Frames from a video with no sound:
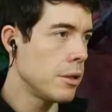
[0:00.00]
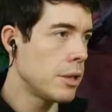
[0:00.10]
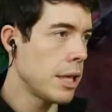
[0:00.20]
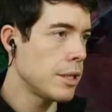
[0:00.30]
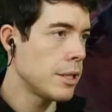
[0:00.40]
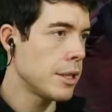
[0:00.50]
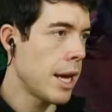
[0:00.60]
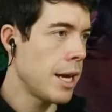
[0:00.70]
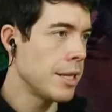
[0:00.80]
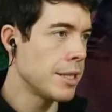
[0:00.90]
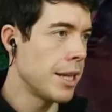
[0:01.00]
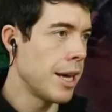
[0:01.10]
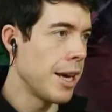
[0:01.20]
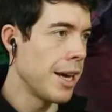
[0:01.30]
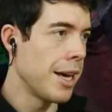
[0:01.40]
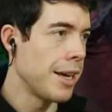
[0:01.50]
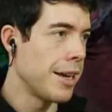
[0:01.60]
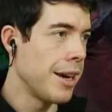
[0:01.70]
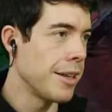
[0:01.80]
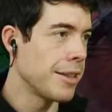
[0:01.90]
that stays there,
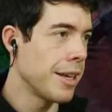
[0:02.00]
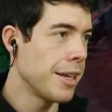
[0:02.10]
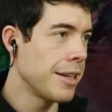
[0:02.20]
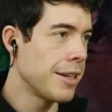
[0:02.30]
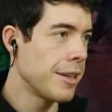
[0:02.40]
I think,